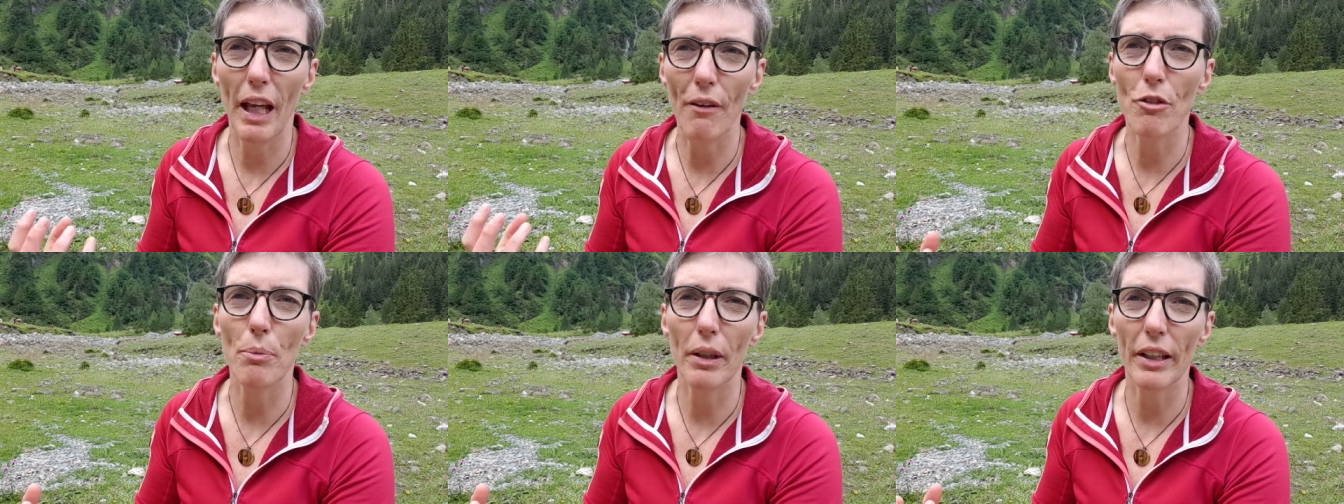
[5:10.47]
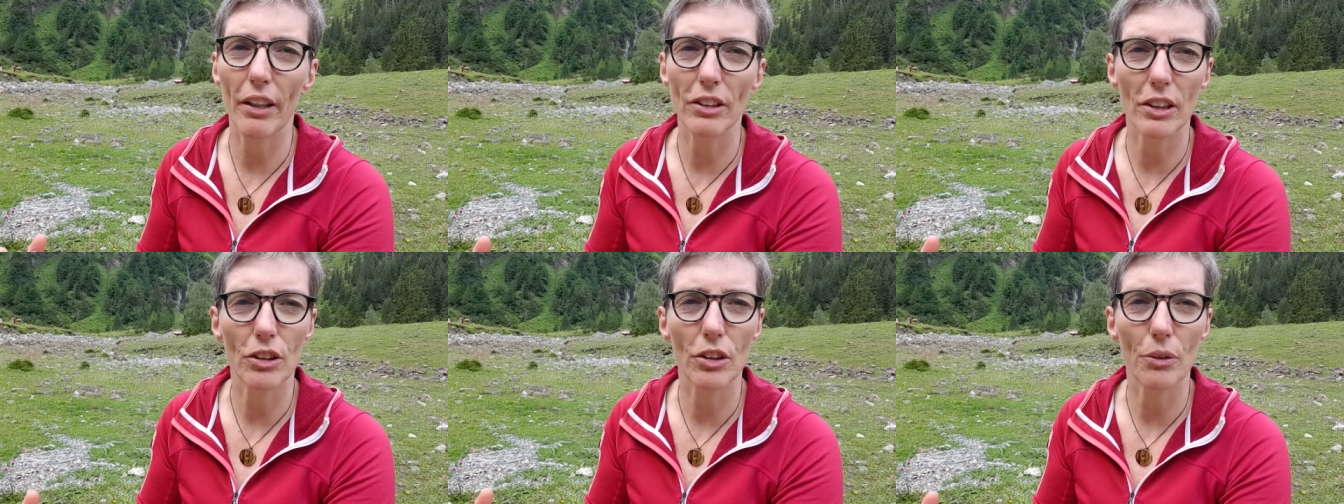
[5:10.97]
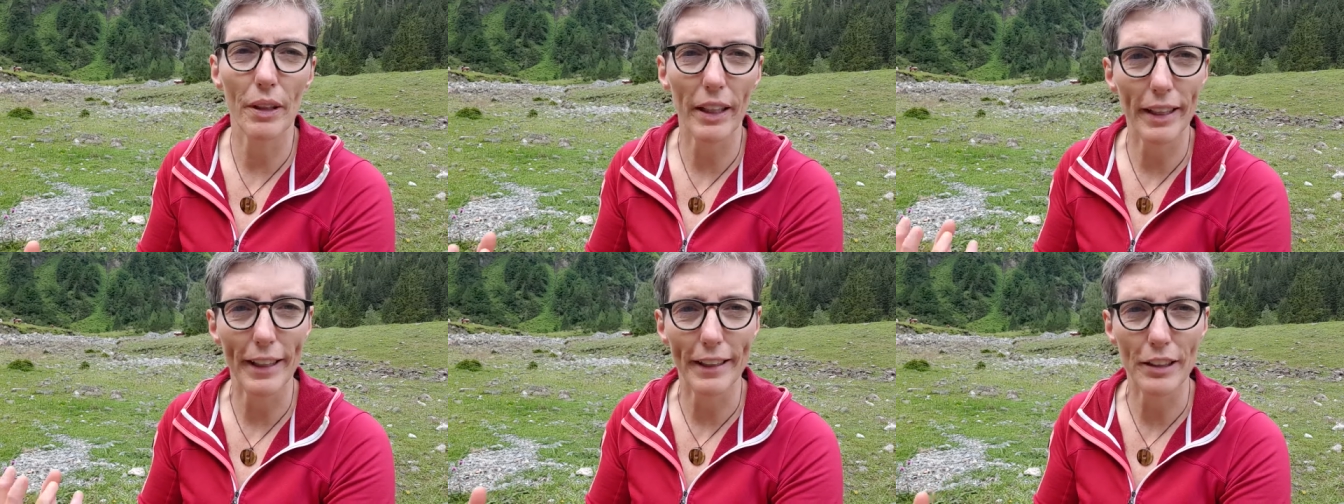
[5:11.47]
everybody else is doing
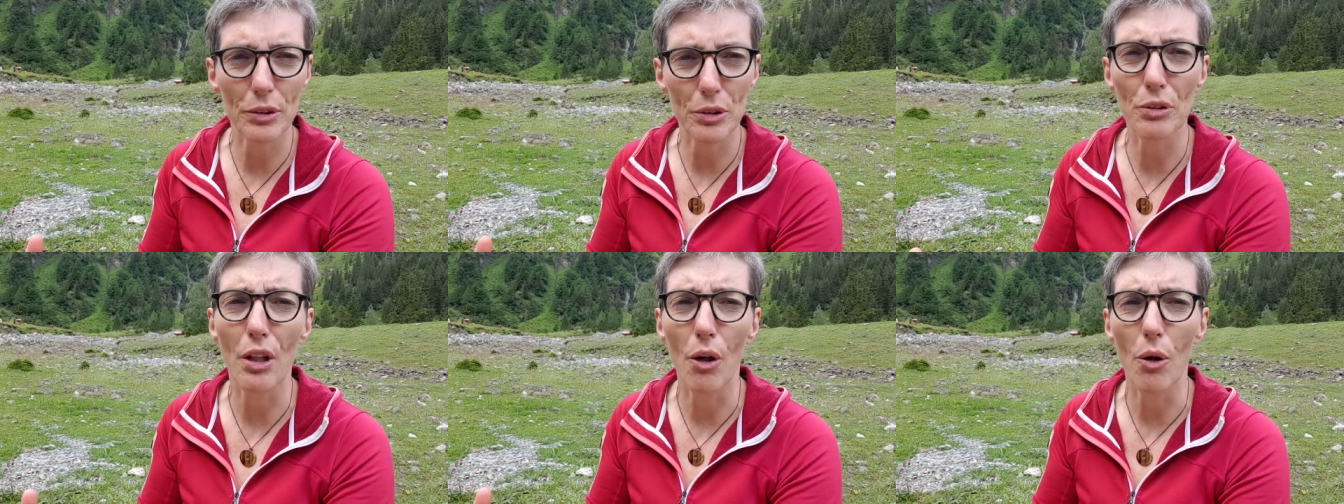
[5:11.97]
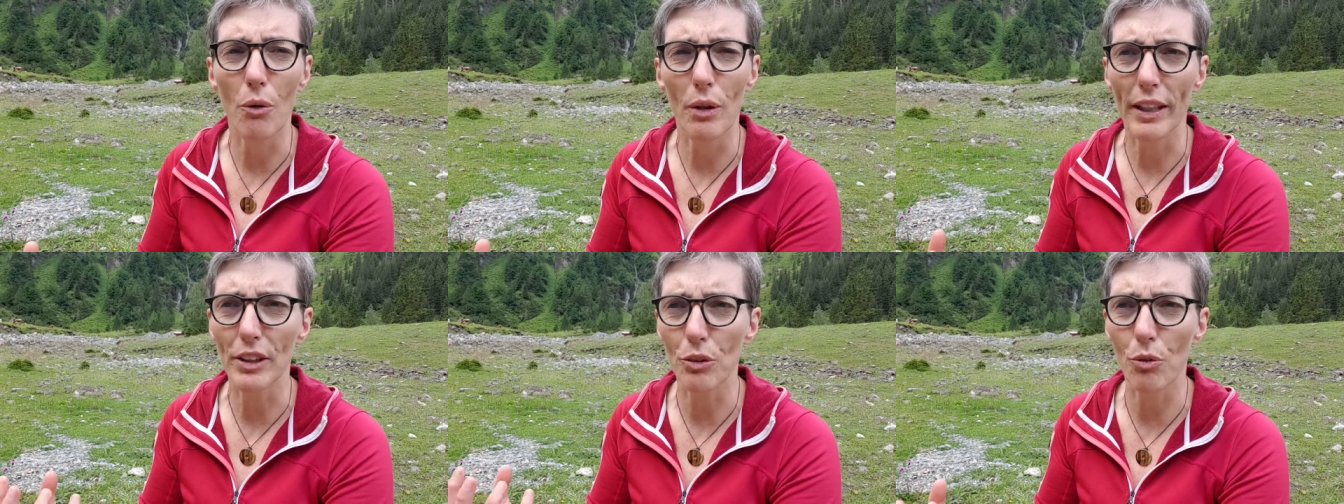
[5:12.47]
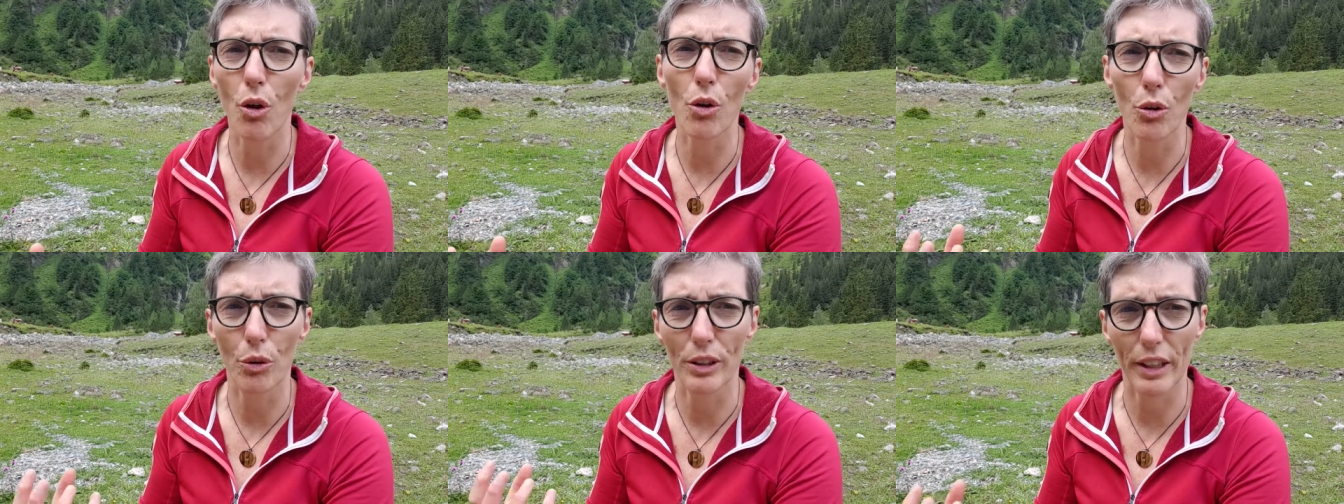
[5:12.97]
it and you know it's
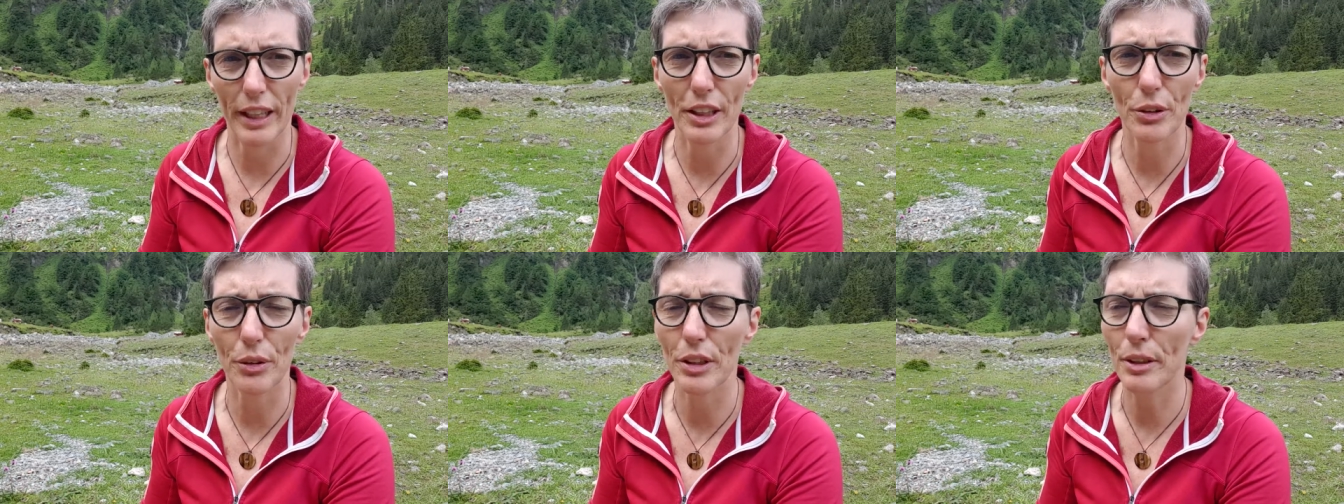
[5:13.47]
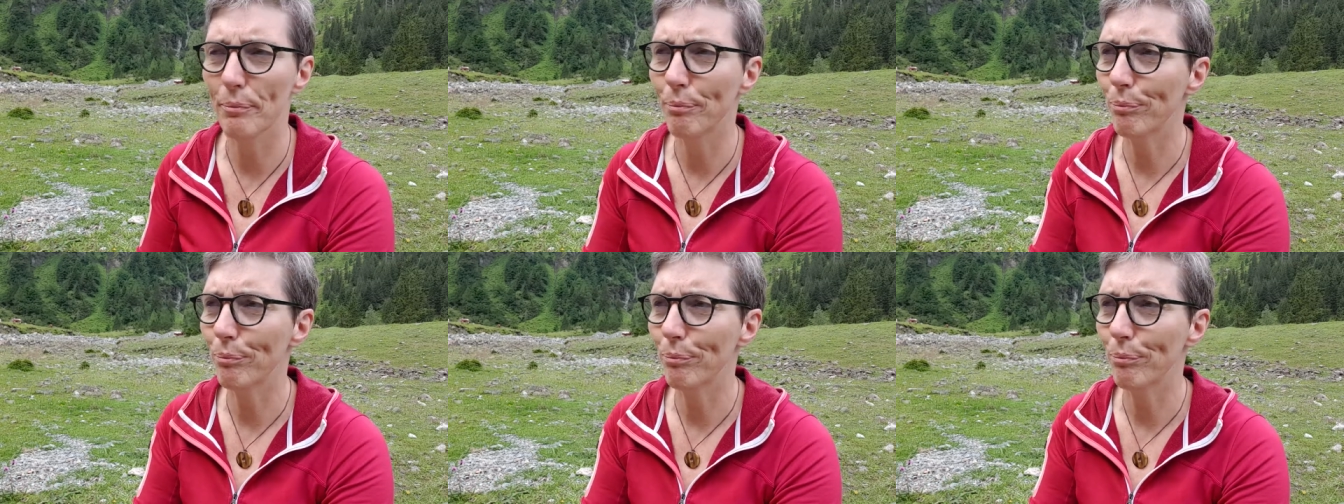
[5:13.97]
wrong or dangerous?